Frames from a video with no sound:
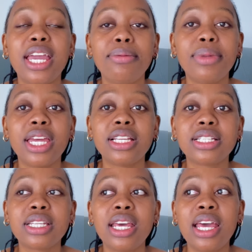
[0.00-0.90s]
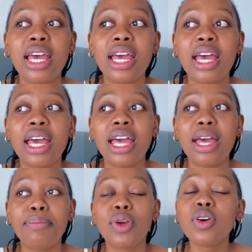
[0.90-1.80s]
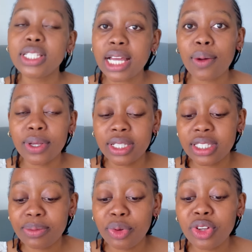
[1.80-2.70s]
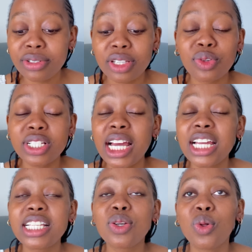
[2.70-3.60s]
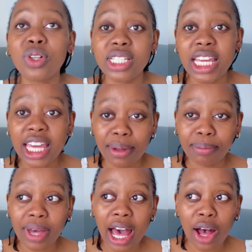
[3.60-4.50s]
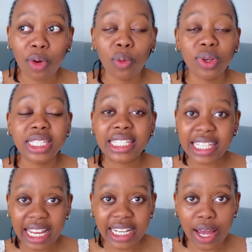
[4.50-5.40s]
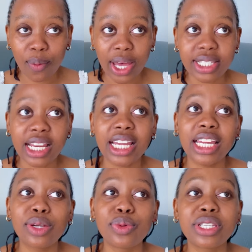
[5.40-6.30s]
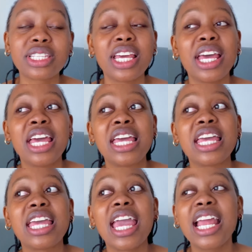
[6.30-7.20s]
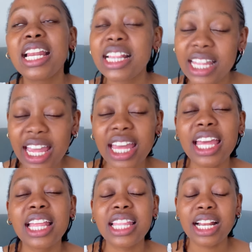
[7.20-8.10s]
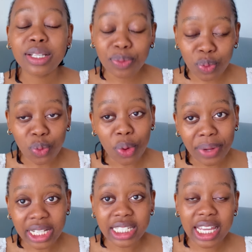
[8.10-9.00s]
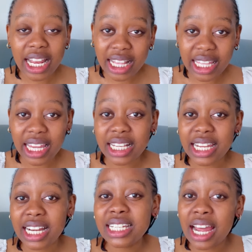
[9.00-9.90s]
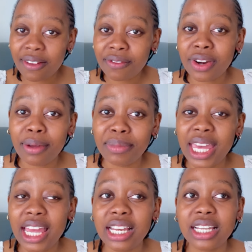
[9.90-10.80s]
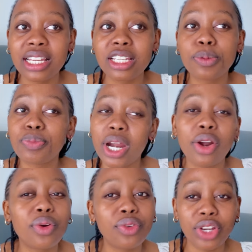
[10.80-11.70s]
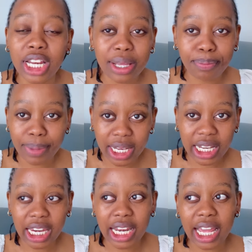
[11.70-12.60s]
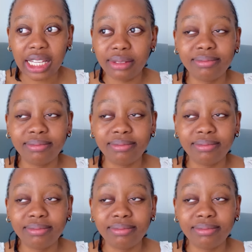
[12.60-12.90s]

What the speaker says: and because the doctor told him how sad I was, like it was anything at that moment, anything at that time frame can spiral really badly, like